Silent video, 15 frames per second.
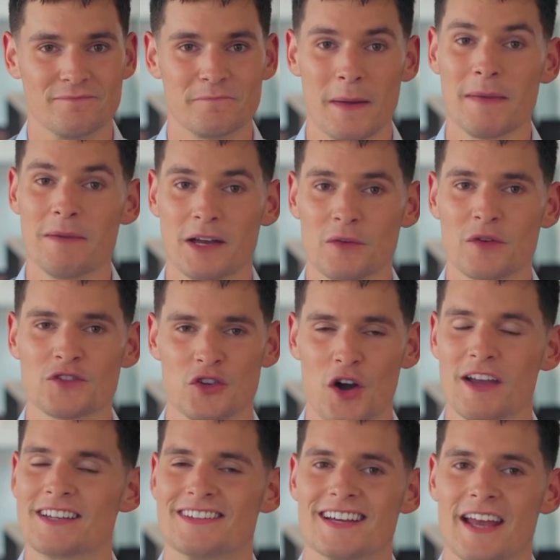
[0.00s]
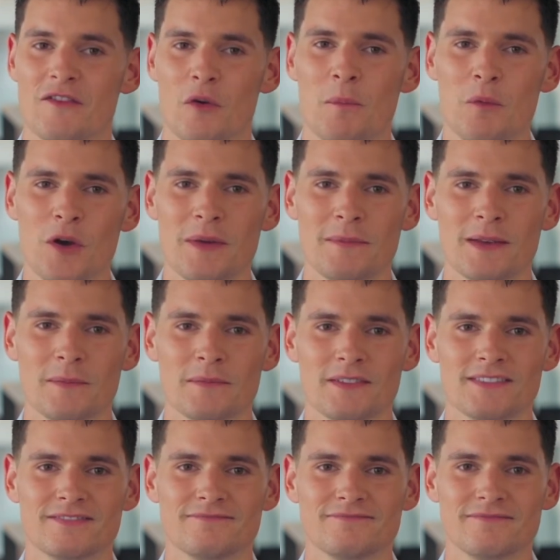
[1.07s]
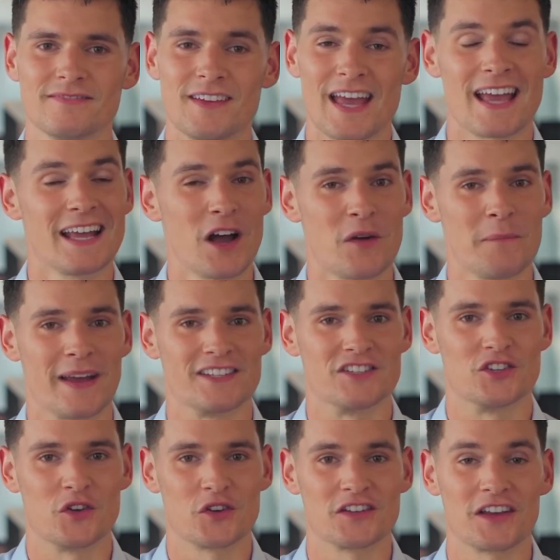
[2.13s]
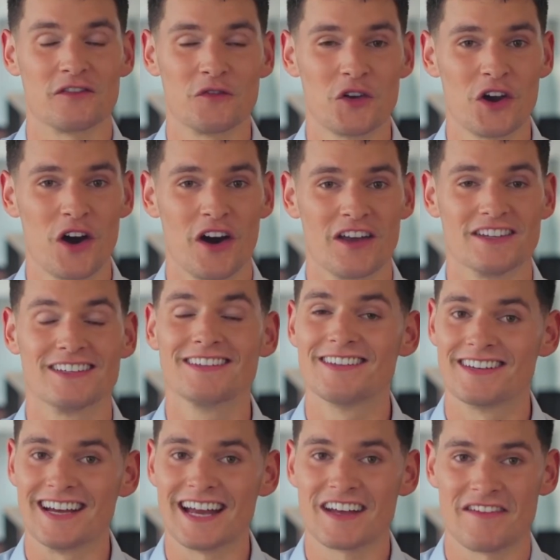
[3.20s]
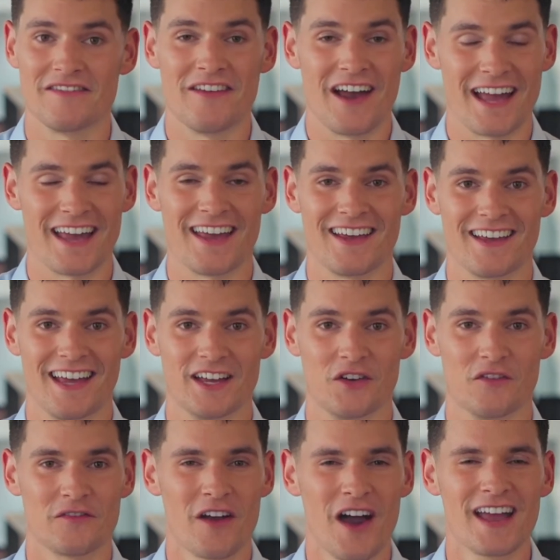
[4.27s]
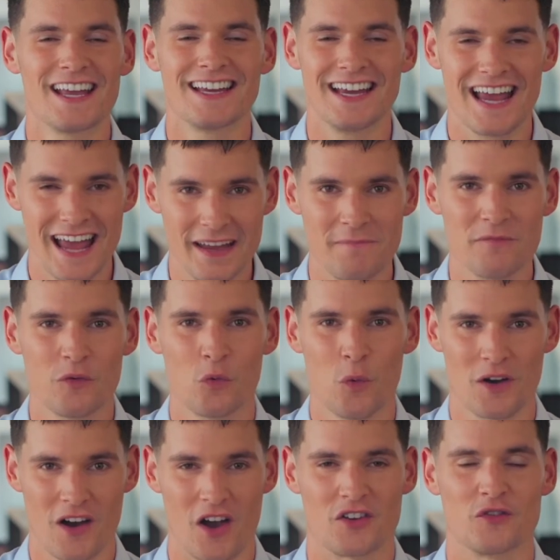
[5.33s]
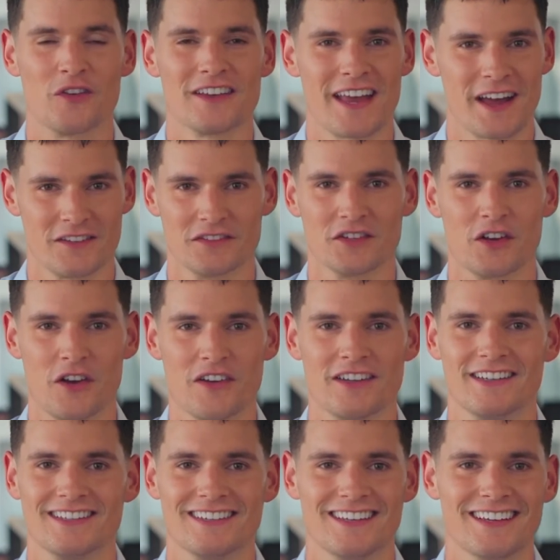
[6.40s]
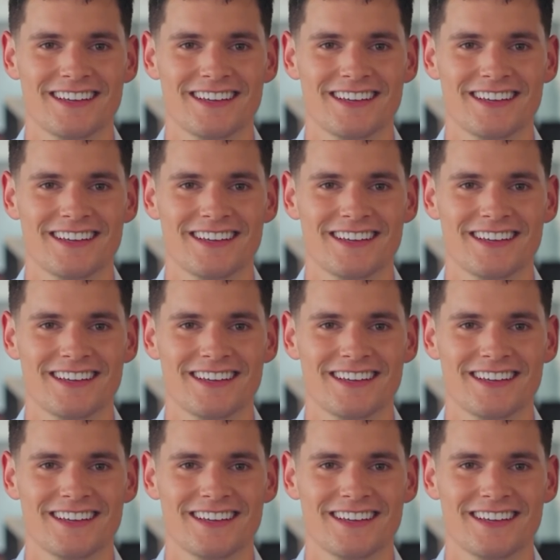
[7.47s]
Maybe you were trying to save on premiums. Now imagine you suffer a loss, like a fire, and you file a claim for $100,000.